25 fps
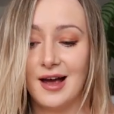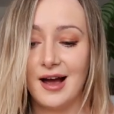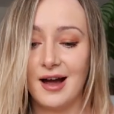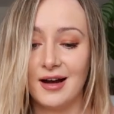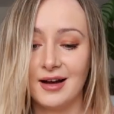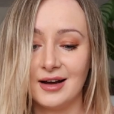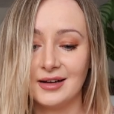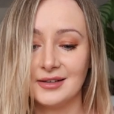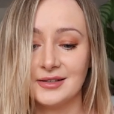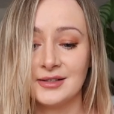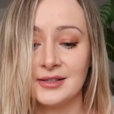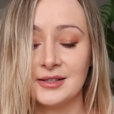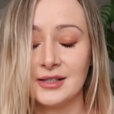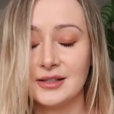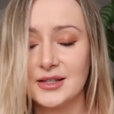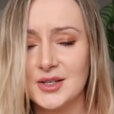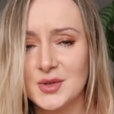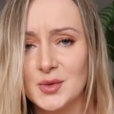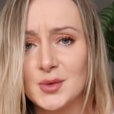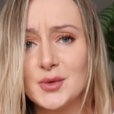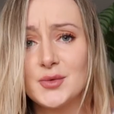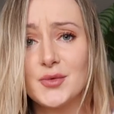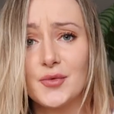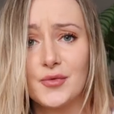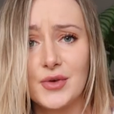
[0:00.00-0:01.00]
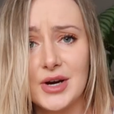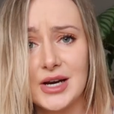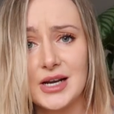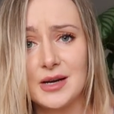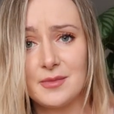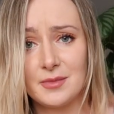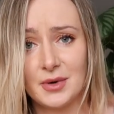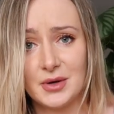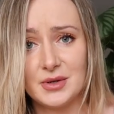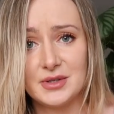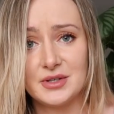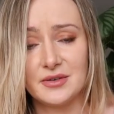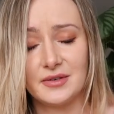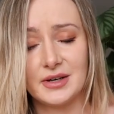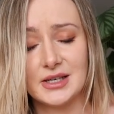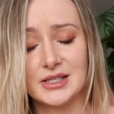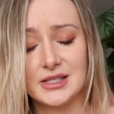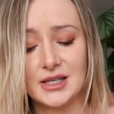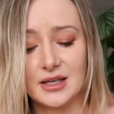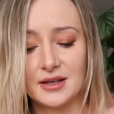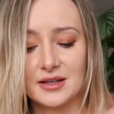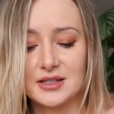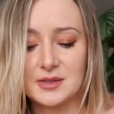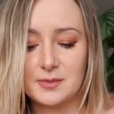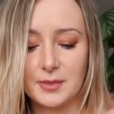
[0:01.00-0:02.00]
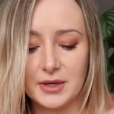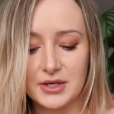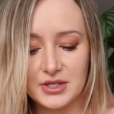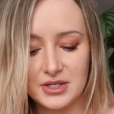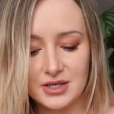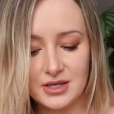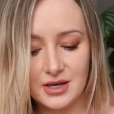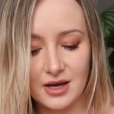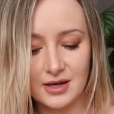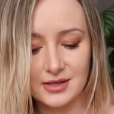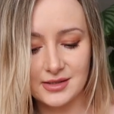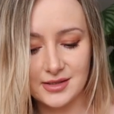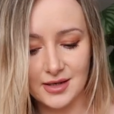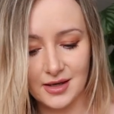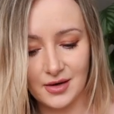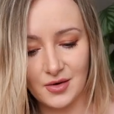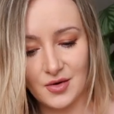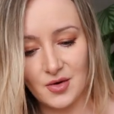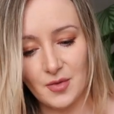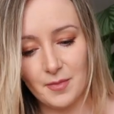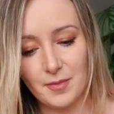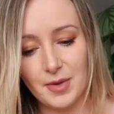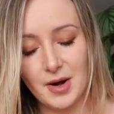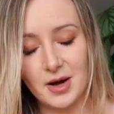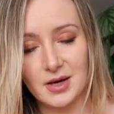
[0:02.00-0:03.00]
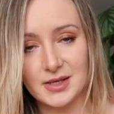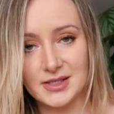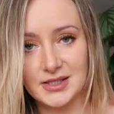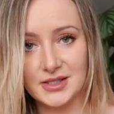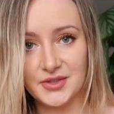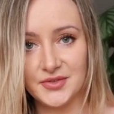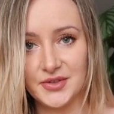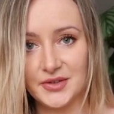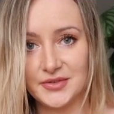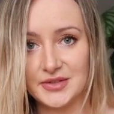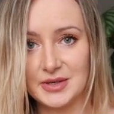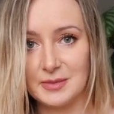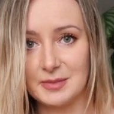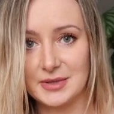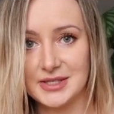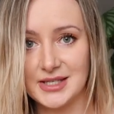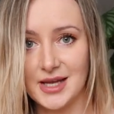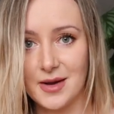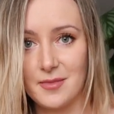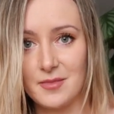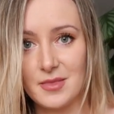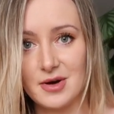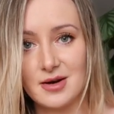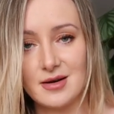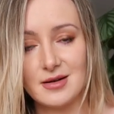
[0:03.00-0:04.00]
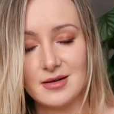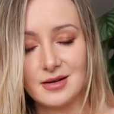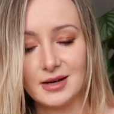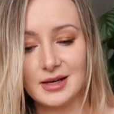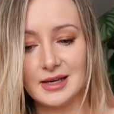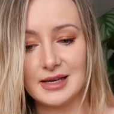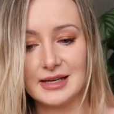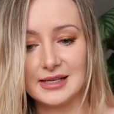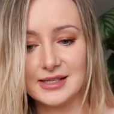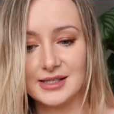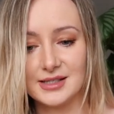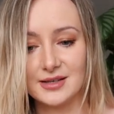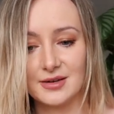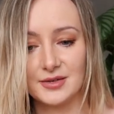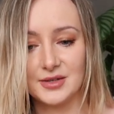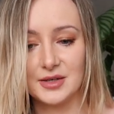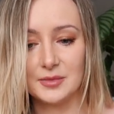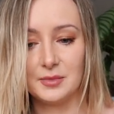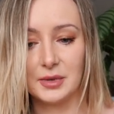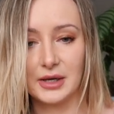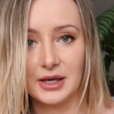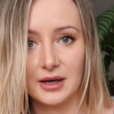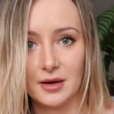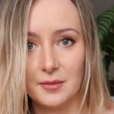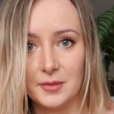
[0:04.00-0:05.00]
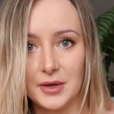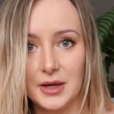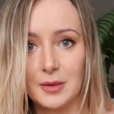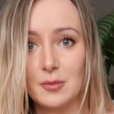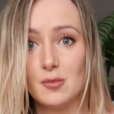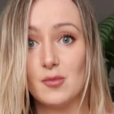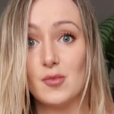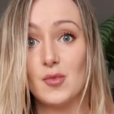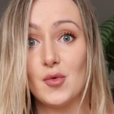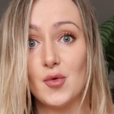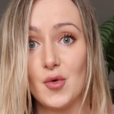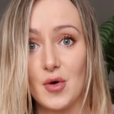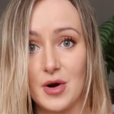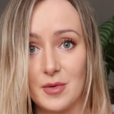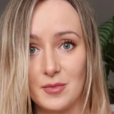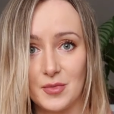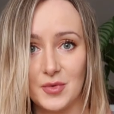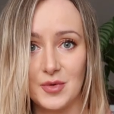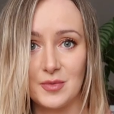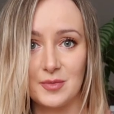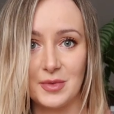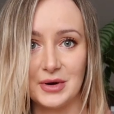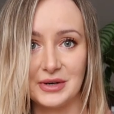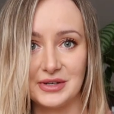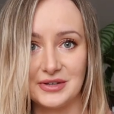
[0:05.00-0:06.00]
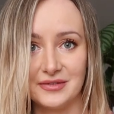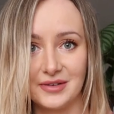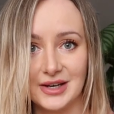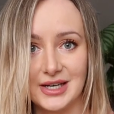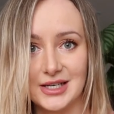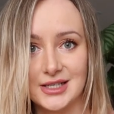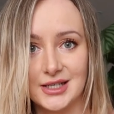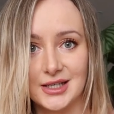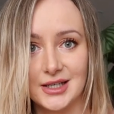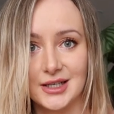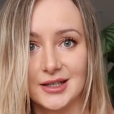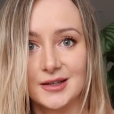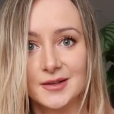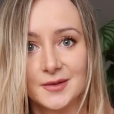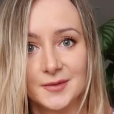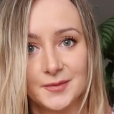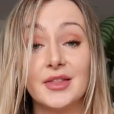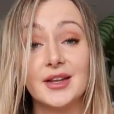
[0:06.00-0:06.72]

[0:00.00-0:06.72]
And this was really motivating, especially as I got past the 50% mark, it started becoming more and more motivating.